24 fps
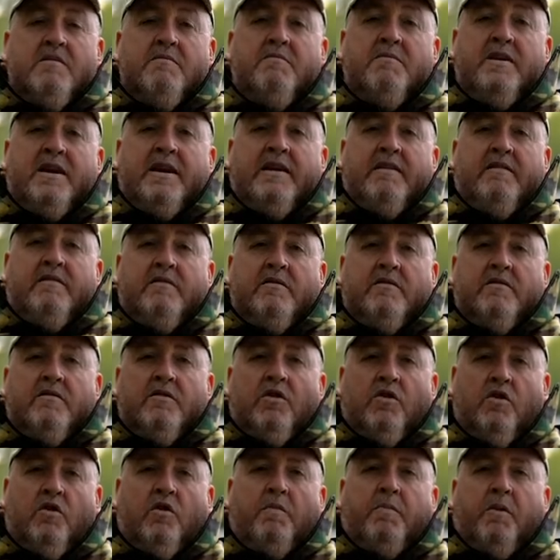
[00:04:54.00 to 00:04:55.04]
mean
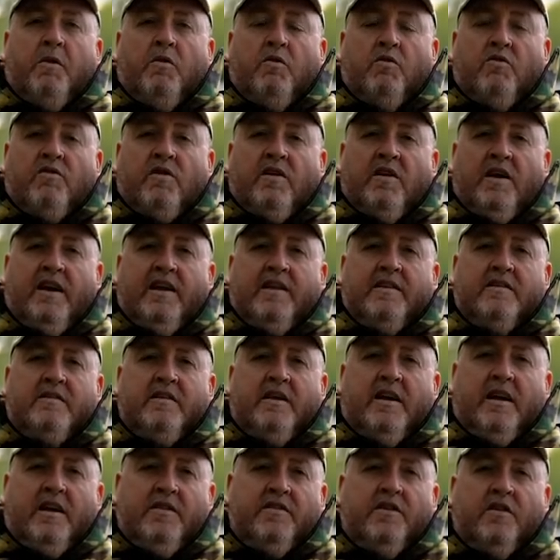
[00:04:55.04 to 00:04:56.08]
hook pulls
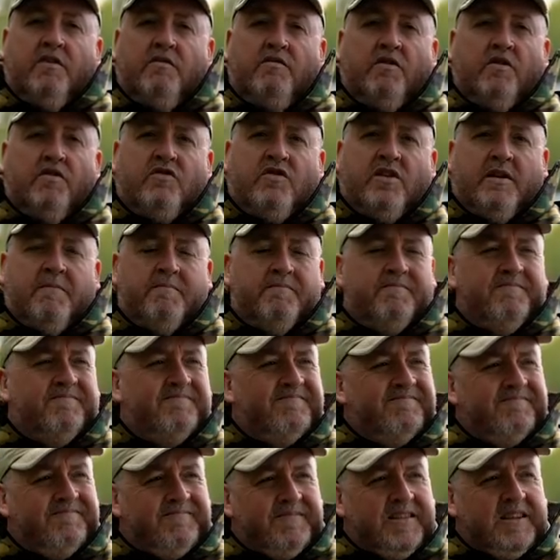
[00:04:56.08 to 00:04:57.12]
under the rod tip.
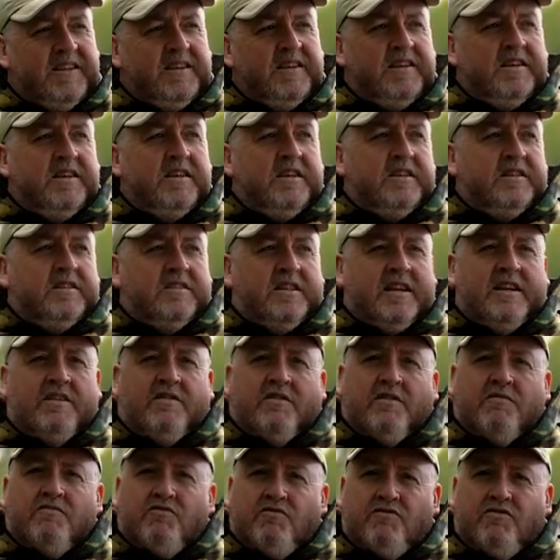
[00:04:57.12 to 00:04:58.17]

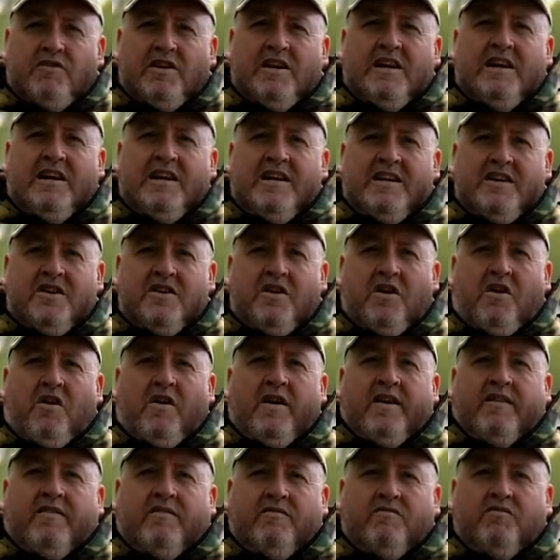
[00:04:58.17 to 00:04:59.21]
These are really
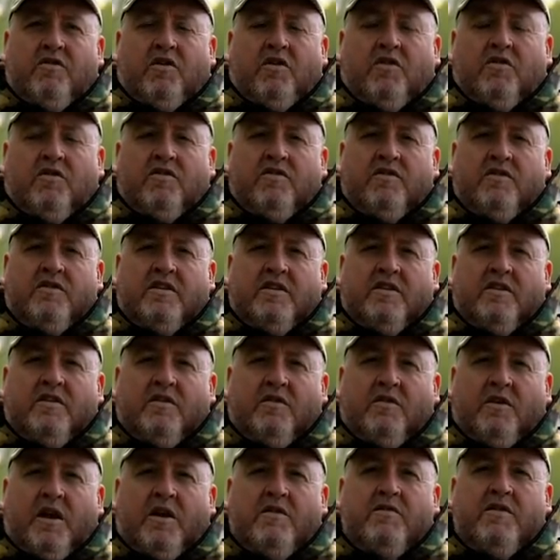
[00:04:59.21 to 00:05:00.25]
nice rods.
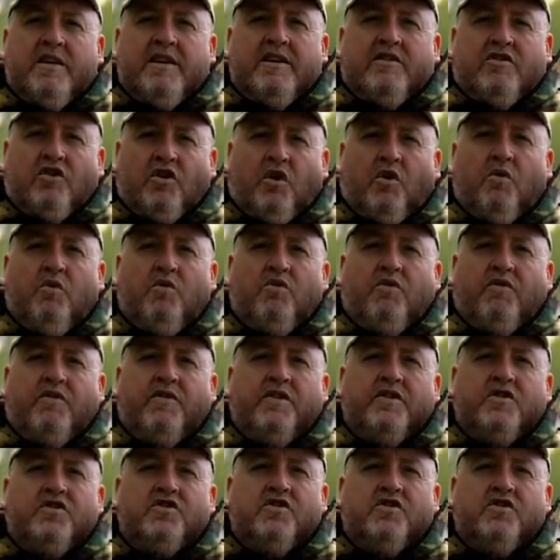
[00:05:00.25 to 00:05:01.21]
Although they're tools for the